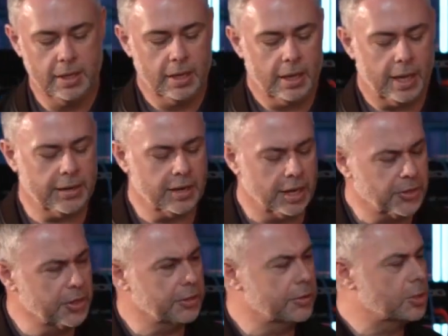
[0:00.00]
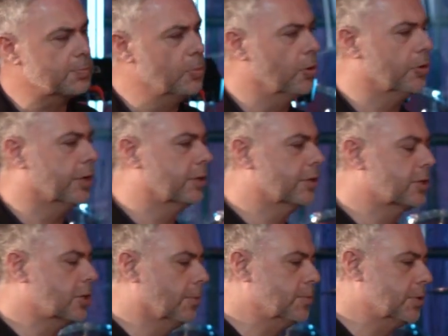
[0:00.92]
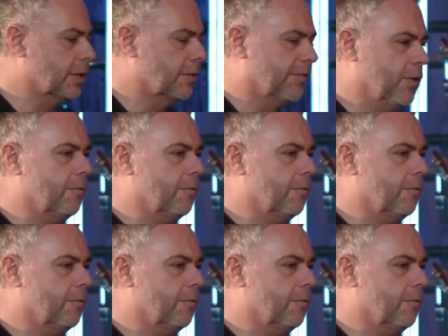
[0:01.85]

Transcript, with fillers: And I think this morning, the subject, the firm